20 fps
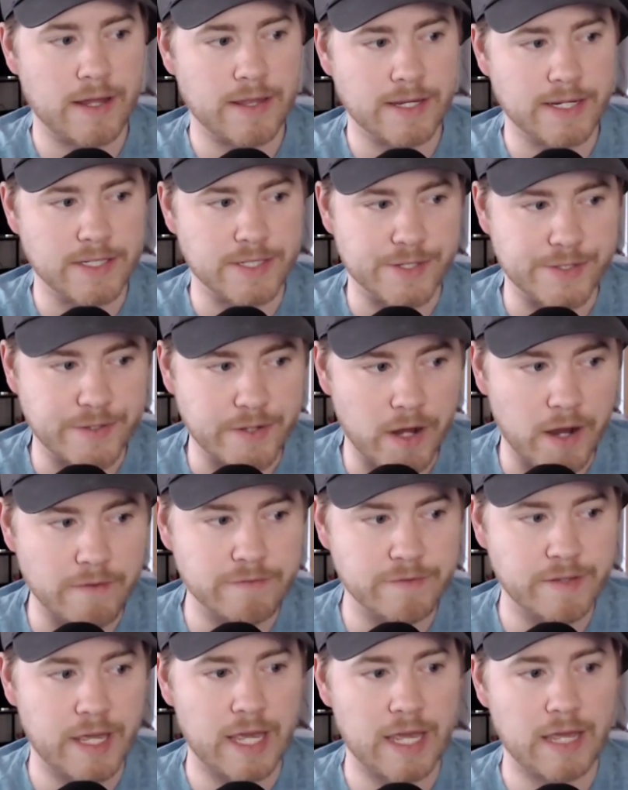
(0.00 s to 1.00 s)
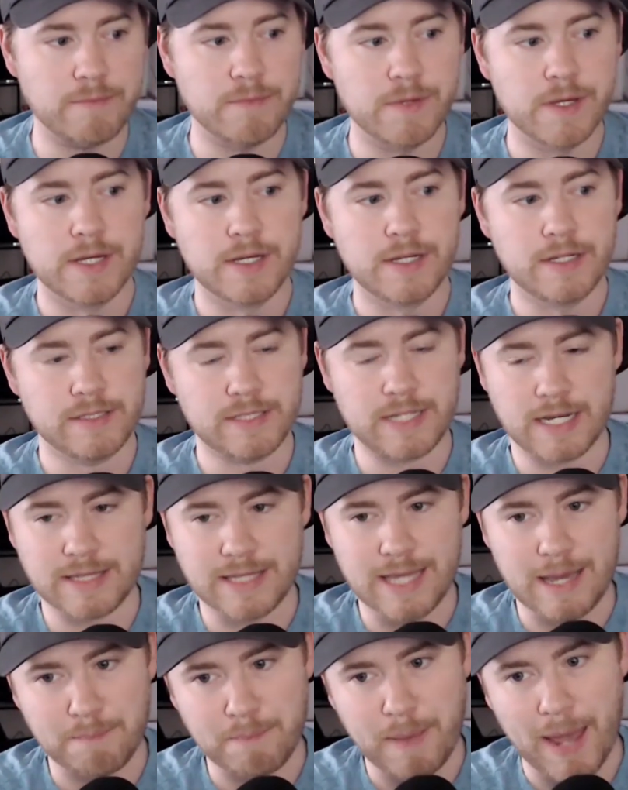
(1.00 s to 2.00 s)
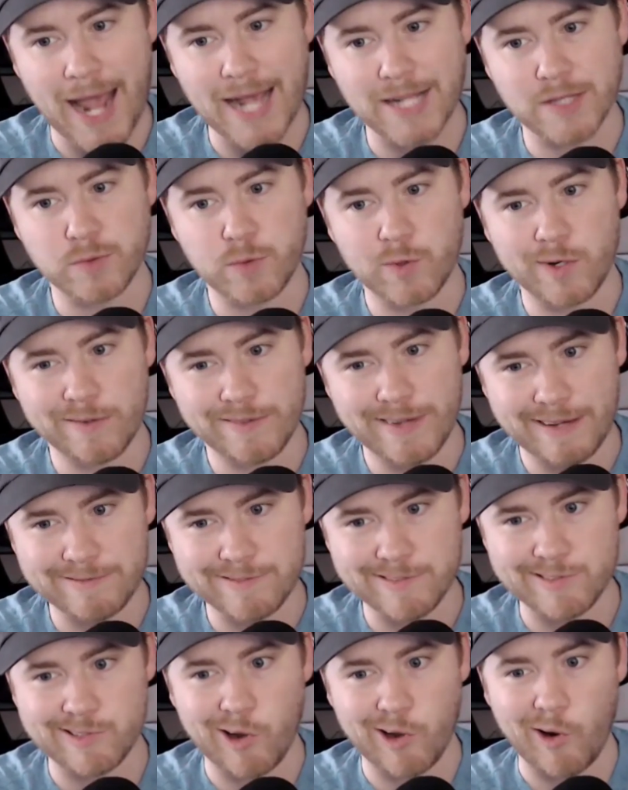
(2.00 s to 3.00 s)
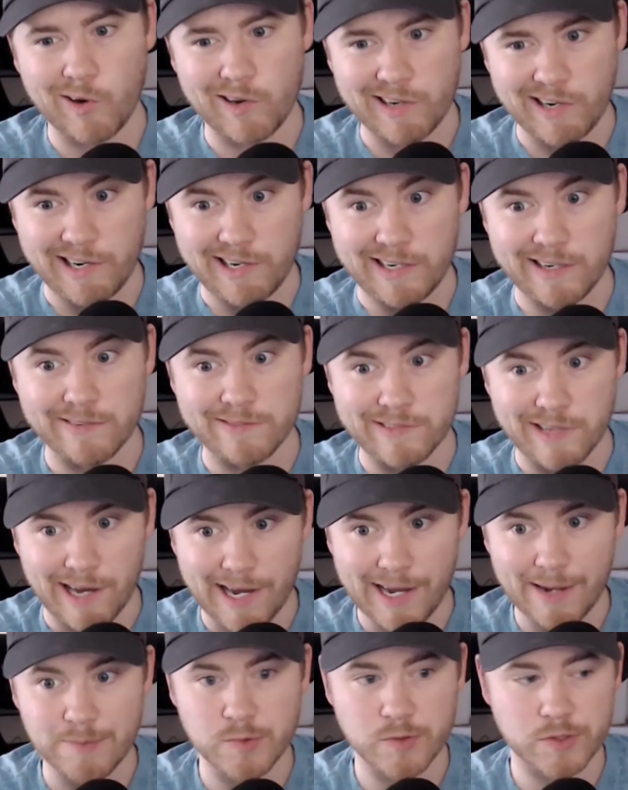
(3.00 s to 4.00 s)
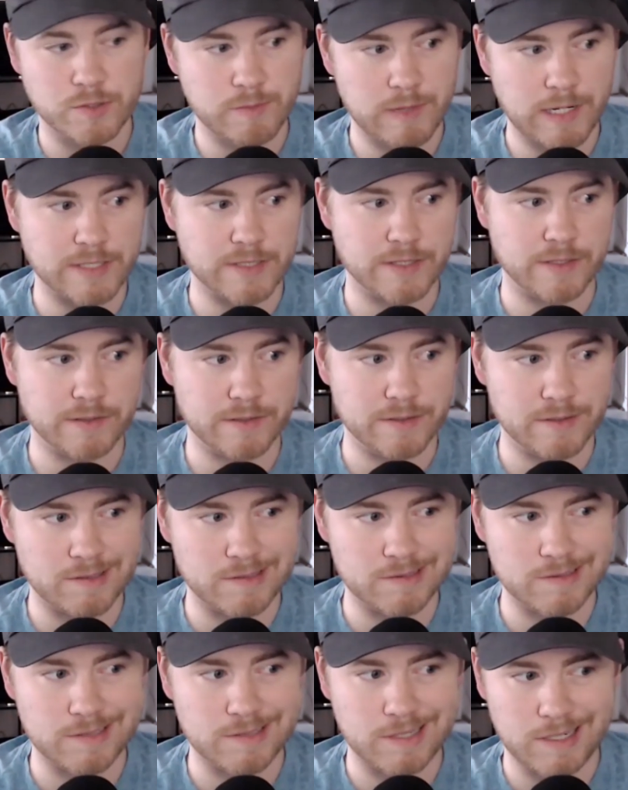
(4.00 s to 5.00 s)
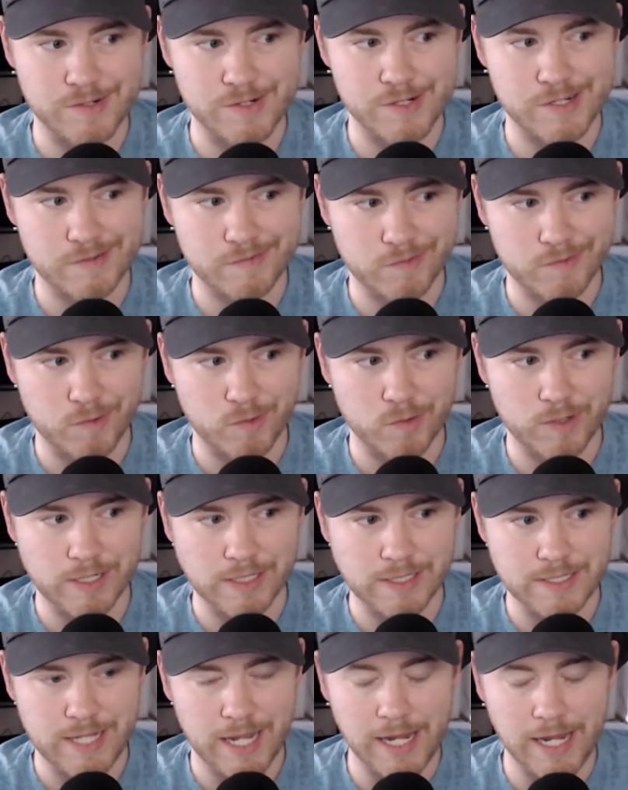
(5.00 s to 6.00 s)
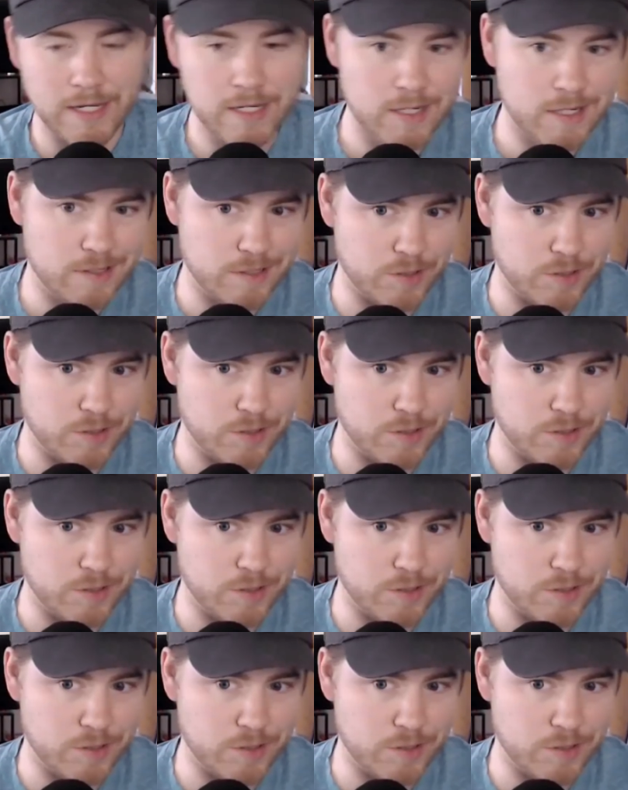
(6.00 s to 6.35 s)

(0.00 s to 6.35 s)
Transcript: I think it's a tough game. It's got that Pac-12 after dark kind of vibes, which makes it a little dangerous for Oregon State.